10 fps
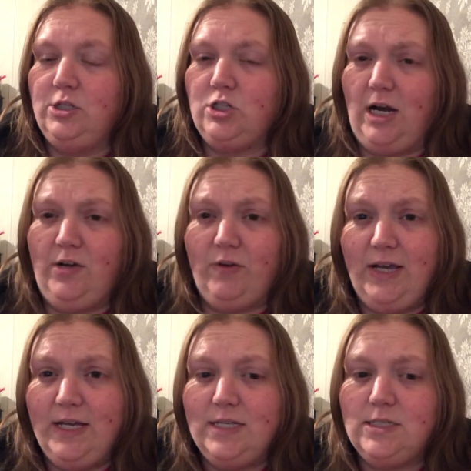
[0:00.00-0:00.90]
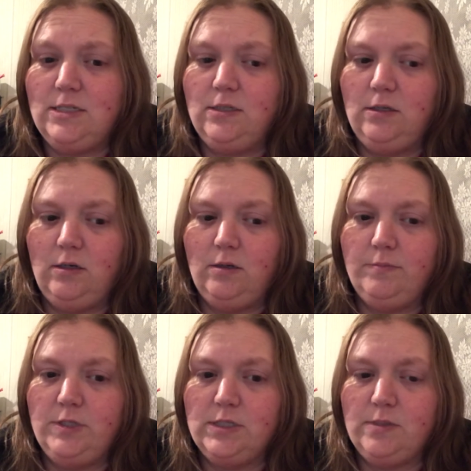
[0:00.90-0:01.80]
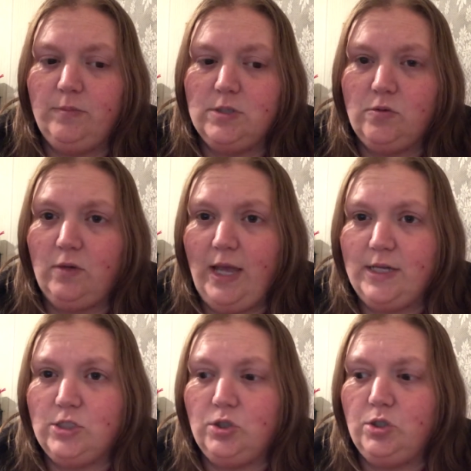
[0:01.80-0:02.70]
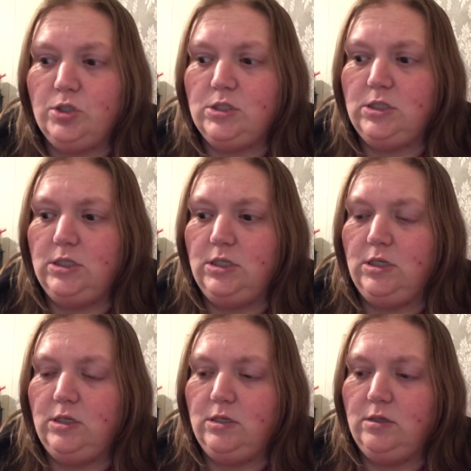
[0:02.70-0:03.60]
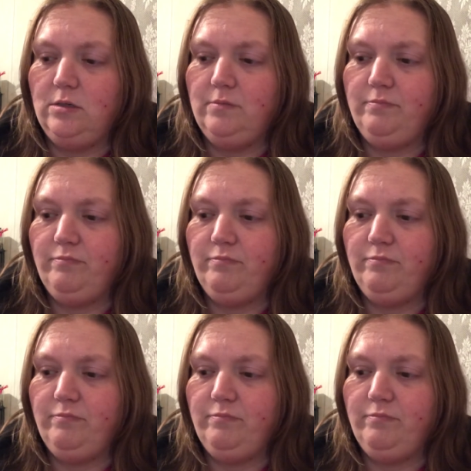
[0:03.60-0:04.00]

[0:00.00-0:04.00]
Tried to rest, took some muscle relaxers, did a